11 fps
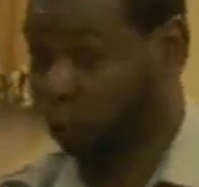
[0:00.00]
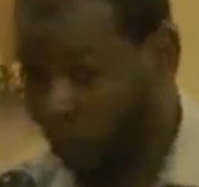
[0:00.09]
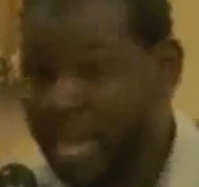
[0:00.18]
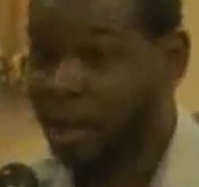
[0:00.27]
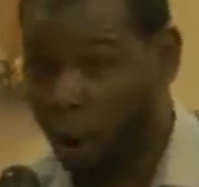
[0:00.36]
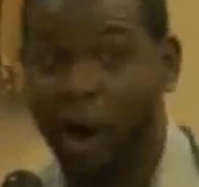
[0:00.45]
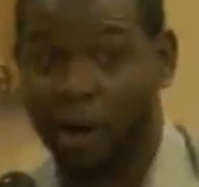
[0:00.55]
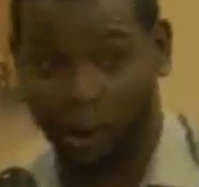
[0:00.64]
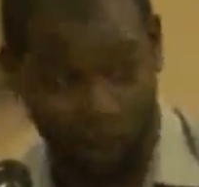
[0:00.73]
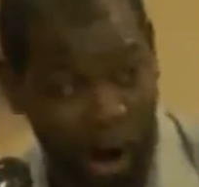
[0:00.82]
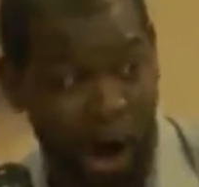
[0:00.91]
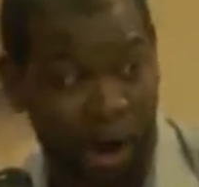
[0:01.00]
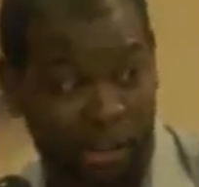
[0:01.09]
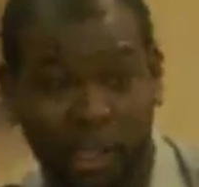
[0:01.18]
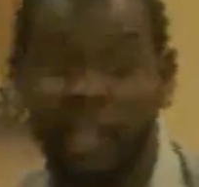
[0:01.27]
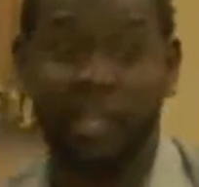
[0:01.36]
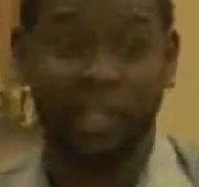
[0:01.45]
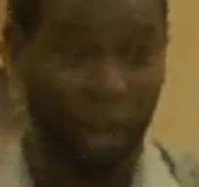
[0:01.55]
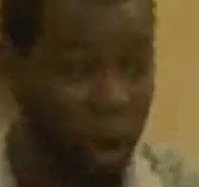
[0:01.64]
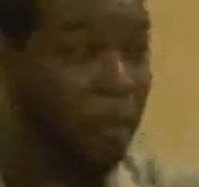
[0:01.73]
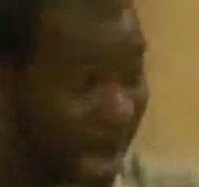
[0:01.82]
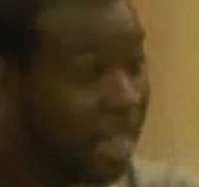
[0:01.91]
3-car garage.
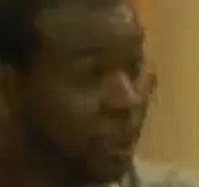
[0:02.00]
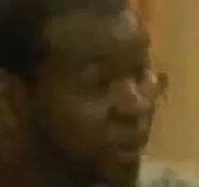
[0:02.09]
You must